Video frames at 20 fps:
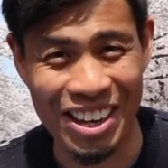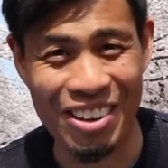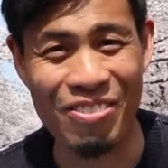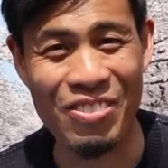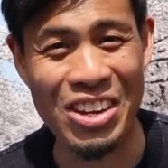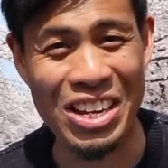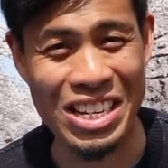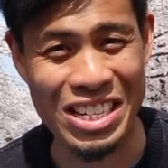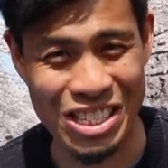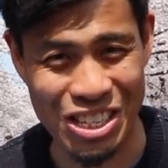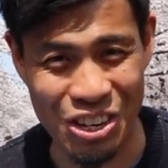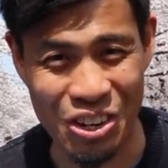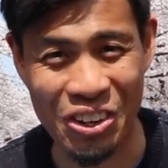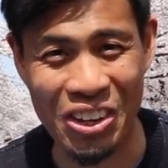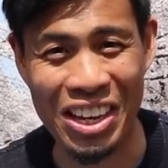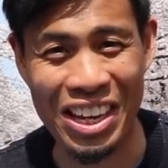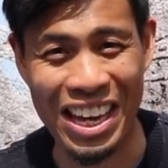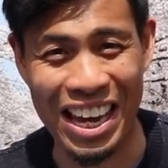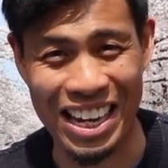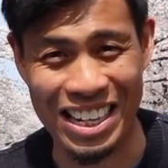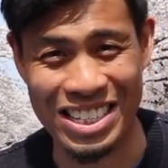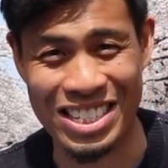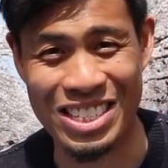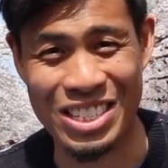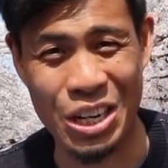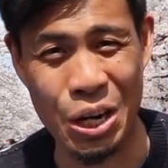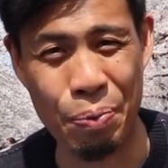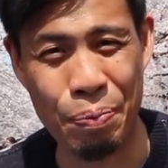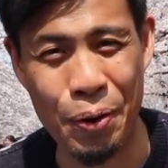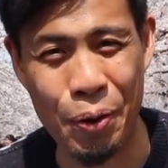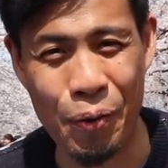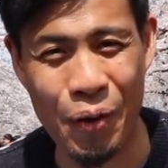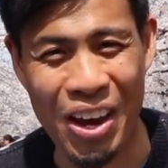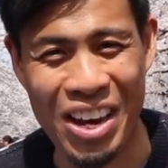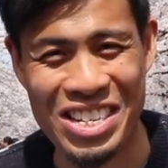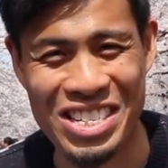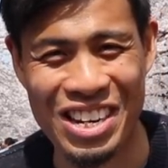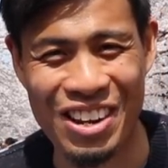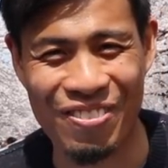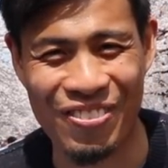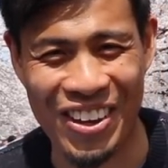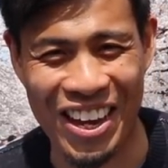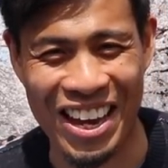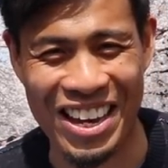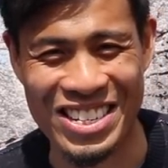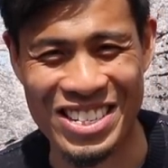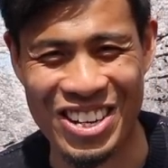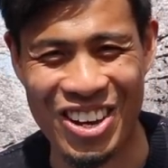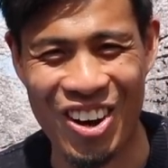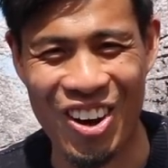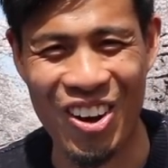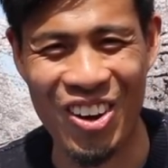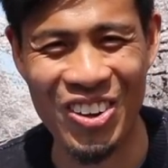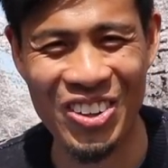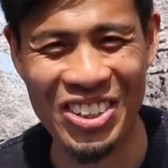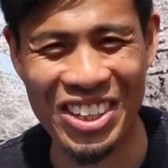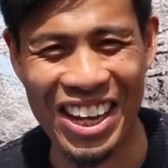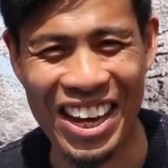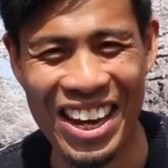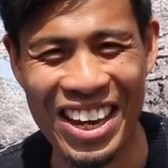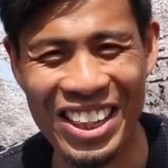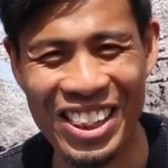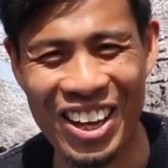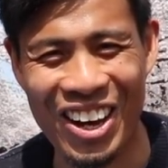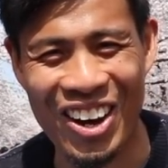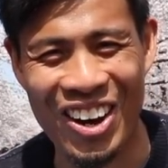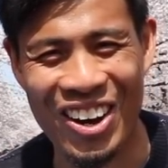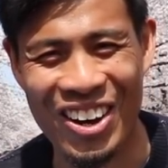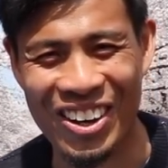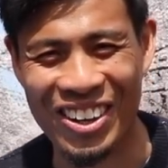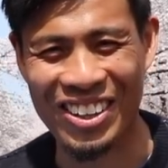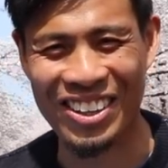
Means you can get super wasty face all day long.